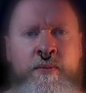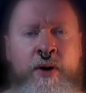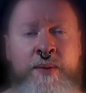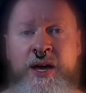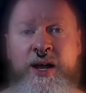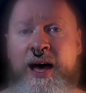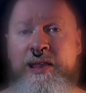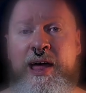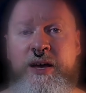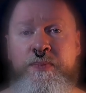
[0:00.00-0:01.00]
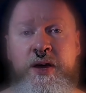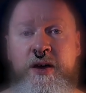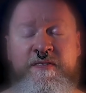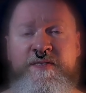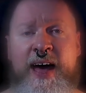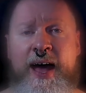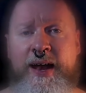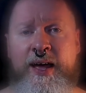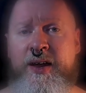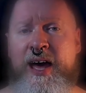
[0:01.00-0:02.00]
I mean, I like being
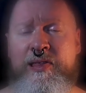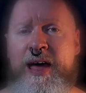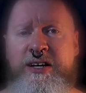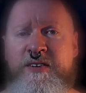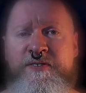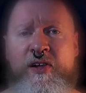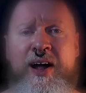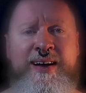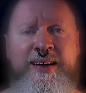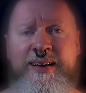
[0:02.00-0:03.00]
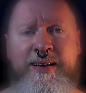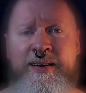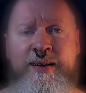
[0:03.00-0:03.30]
fat and I like to flaunt it.